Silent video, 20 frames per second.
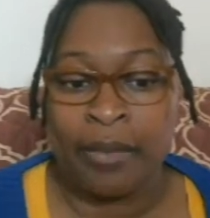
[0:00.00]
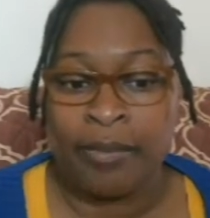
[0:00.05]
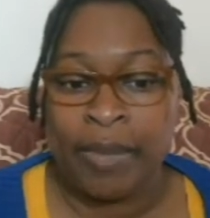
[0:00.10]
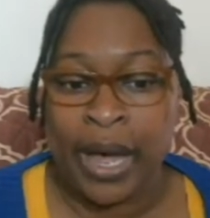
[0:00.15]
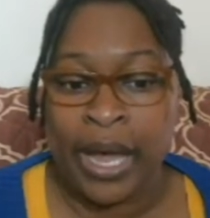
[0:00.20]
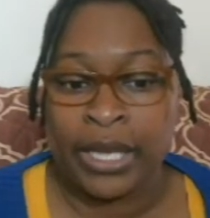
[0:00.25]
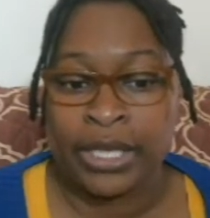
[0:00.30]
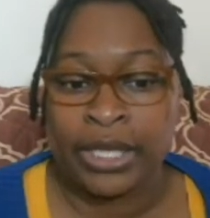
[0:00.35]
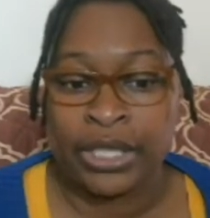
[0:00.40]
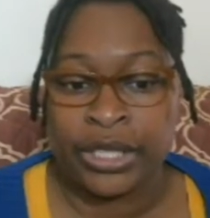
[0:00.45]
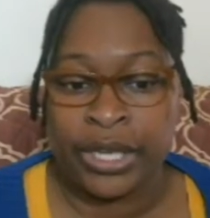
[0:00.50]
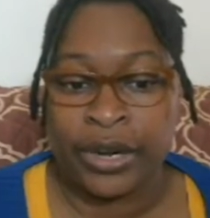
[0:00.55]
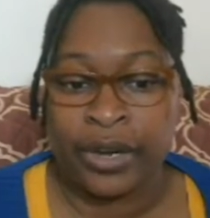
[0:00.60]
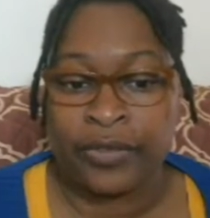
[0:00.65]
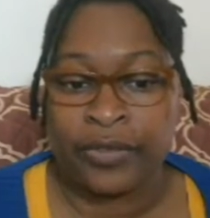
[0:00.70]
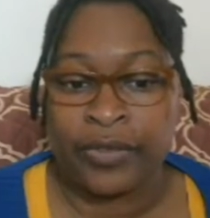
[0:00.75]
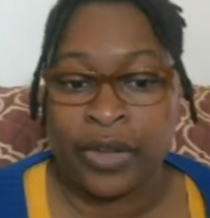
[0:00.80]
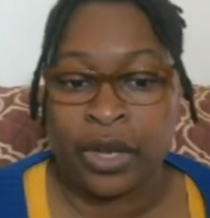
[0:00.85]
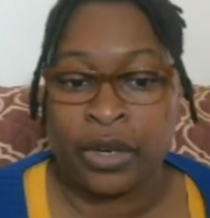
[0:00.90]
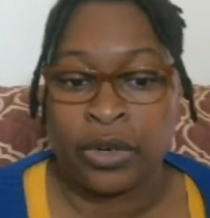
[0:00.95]
by
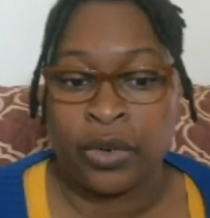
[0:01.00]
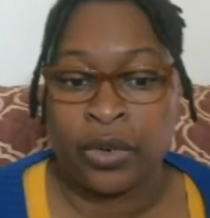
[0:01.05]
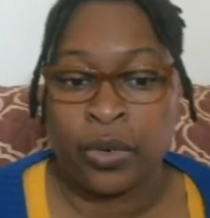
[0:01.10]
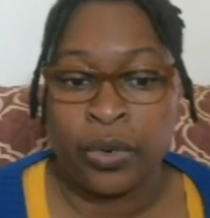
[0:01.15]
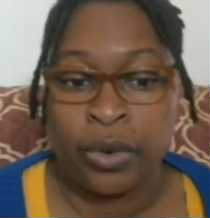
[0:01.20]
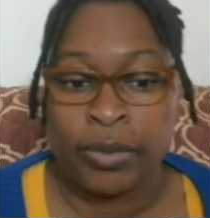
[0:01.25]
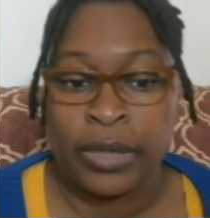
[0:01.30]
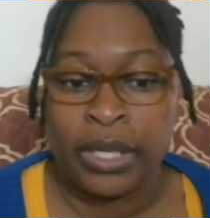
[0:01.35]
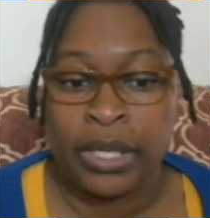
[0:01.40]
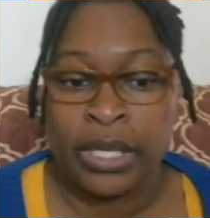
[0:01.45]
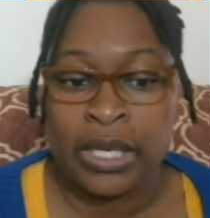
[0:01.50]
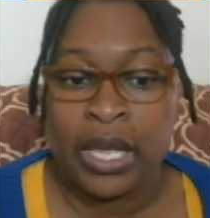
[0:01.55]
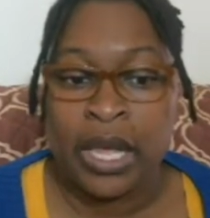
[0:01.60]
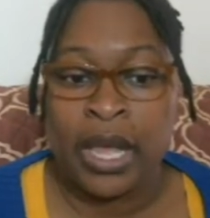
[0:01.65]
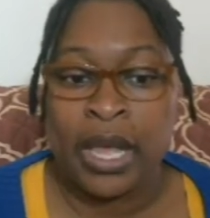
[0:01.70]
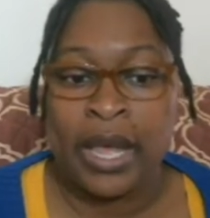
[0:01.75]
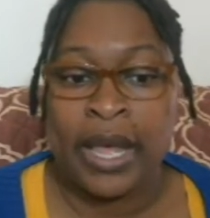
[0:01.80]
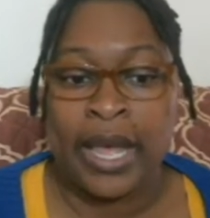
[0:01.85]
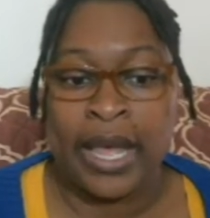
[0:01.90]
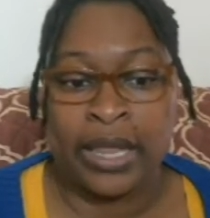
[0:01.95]
Sharon Von Orman,
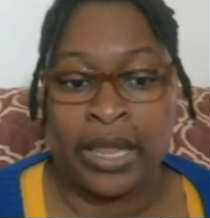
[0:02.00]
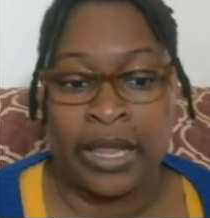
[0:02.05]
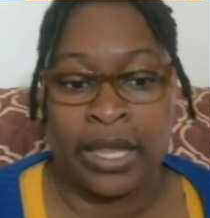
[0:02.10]
and